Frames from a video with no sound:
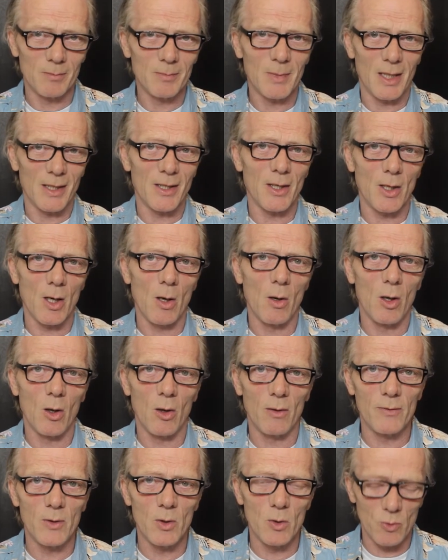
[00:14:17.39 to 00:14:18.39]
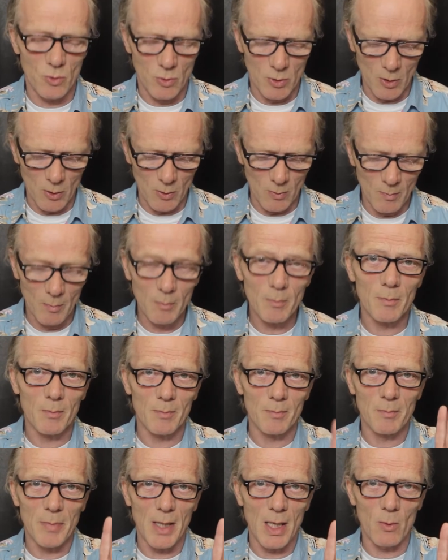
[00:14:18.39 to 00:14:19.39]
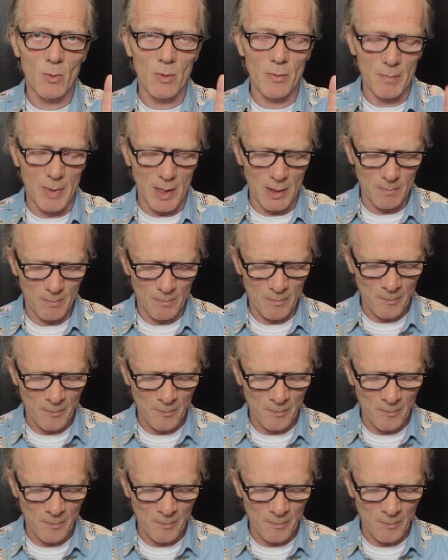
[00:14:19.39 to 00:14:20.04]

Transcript: And I know a lot of yous do. Bear with me.